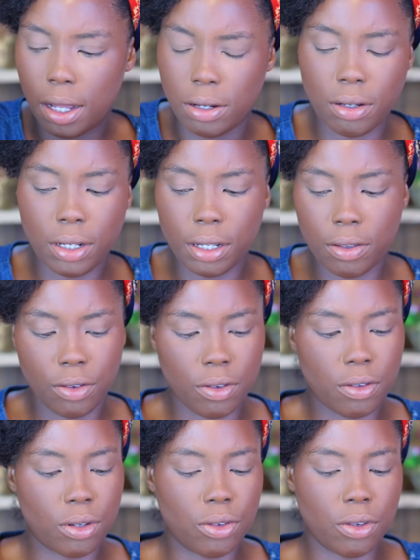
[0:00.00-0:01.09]
I don't like to
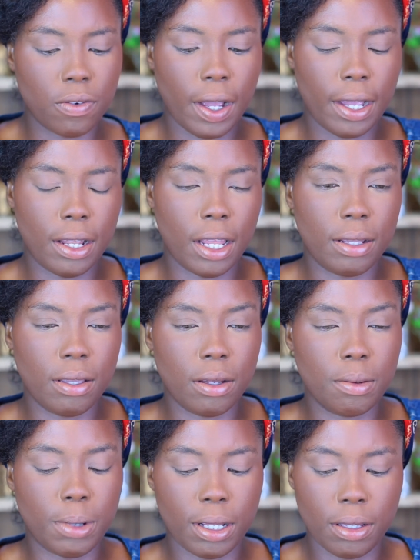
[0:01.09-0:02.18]
use a lot of highlighter
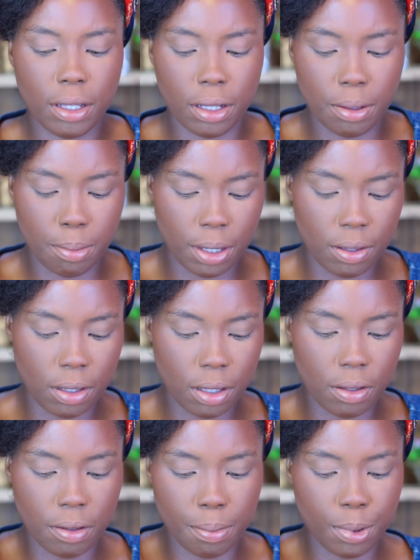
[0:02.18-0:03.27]
on my daily
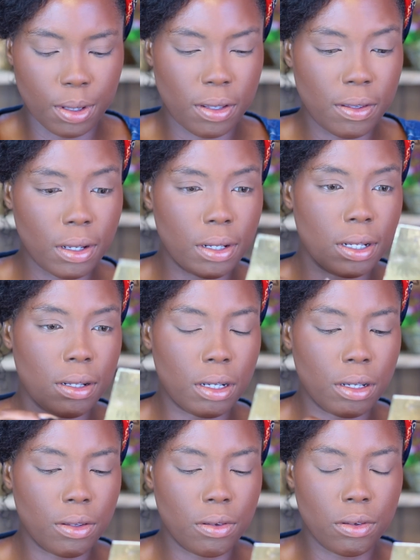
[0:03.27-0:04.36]
basis, but this
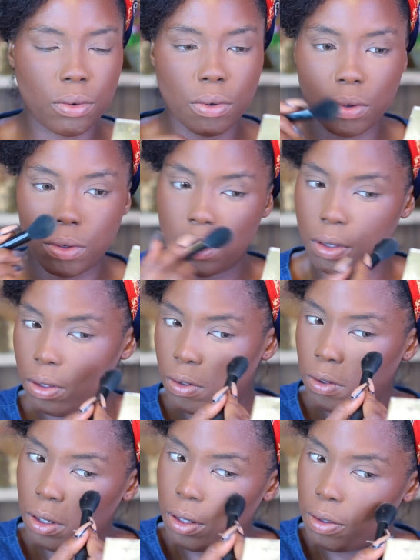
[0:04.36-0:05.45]
highlighter is so good. This
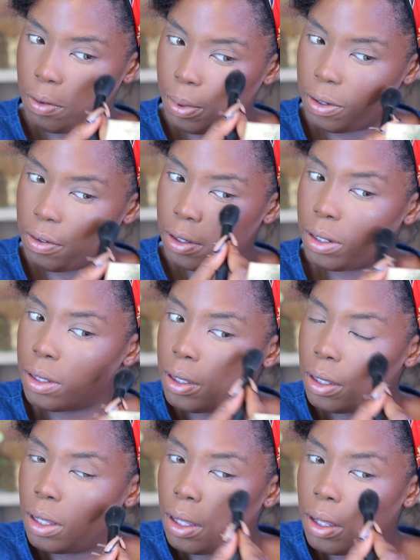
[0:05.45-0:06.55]
shade especially,
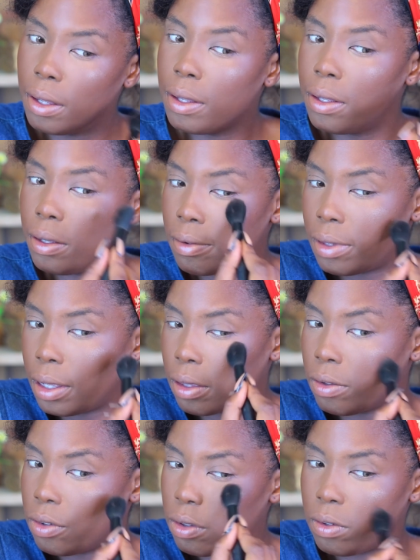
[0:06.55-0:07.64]
it's
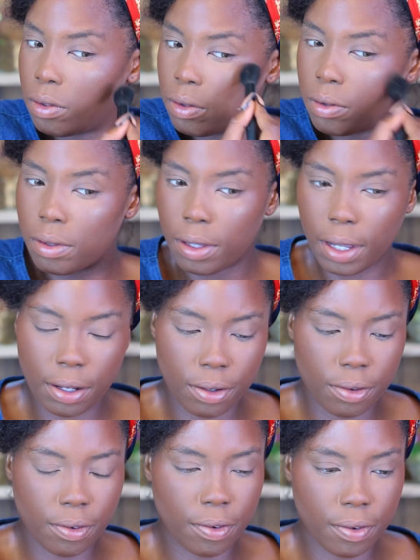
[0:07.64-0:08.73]
like just kind
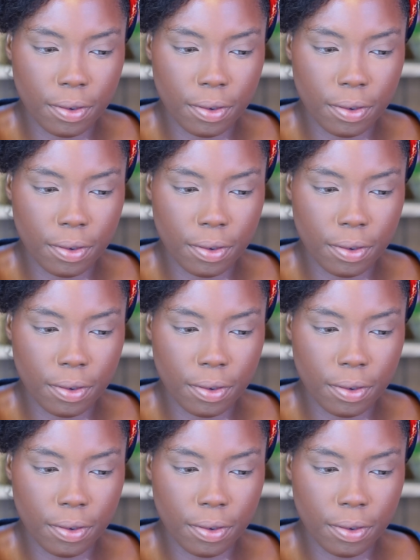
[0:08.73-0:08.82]
of